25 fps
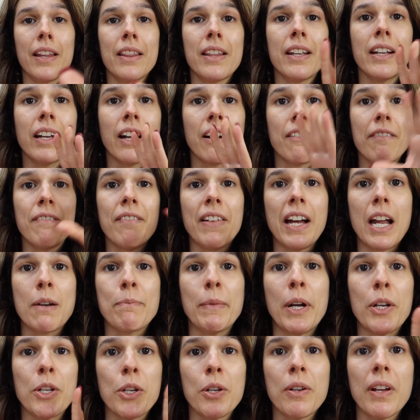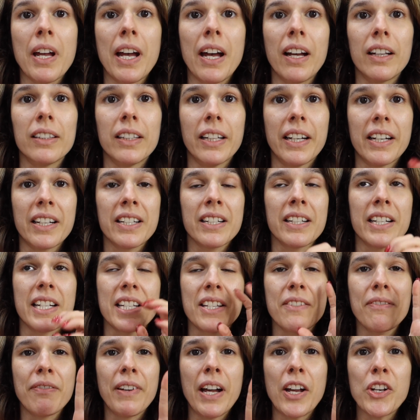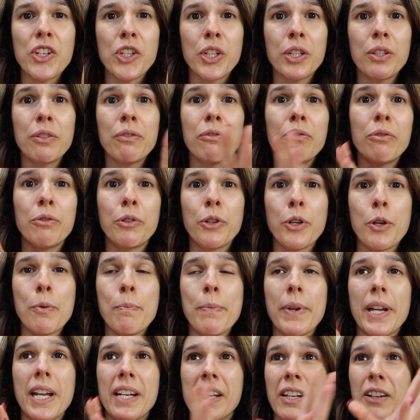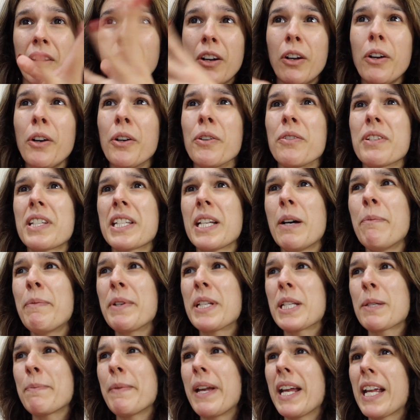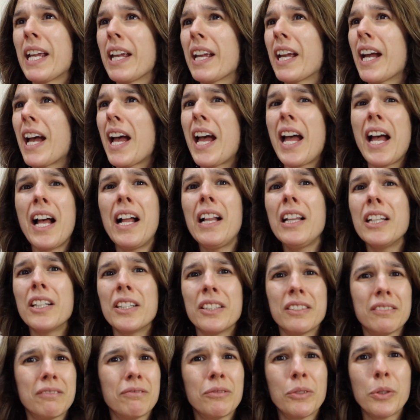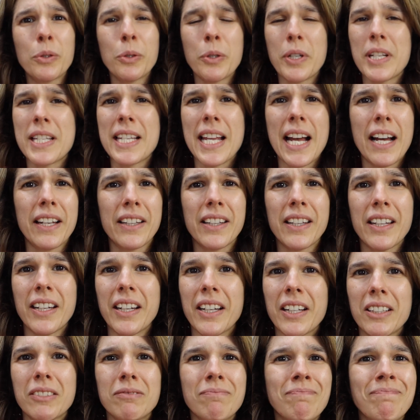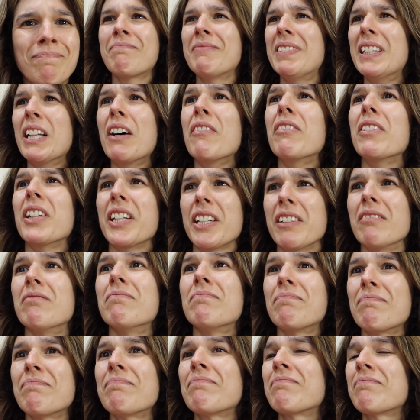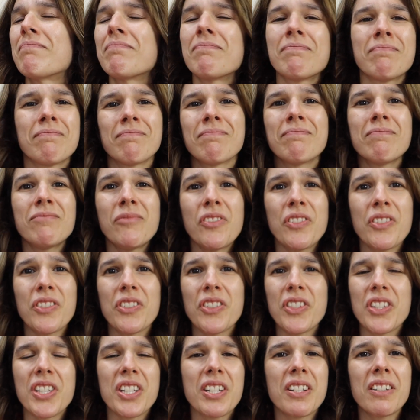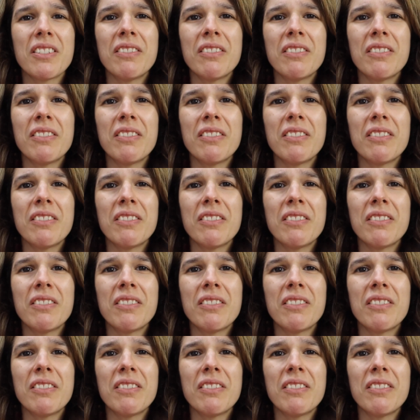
think I've found my new outlet. It's fashion for your bed. And oh, someone is making a hella noise out there. Lovely. Just